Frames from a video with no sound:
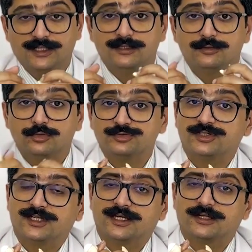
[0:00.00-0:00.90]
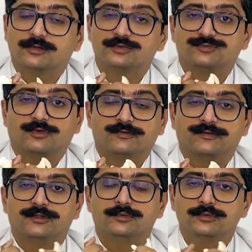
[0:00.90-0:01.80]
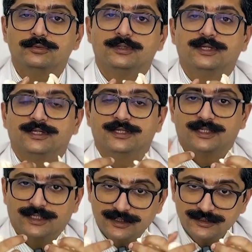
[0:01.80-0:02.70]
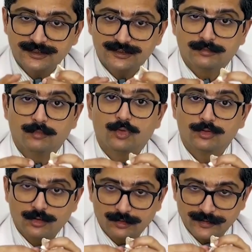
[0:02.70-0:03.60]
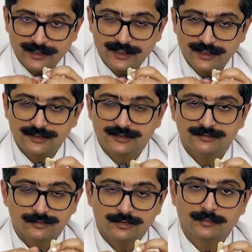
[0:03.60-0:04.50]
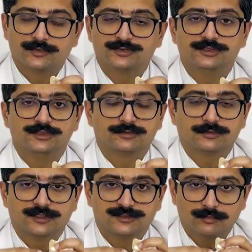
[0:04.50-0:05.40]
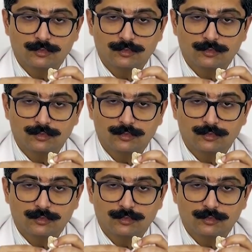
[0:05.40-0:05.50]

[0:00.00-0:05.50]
In those scenarios, what we do is bone augmentation through a procedure known as a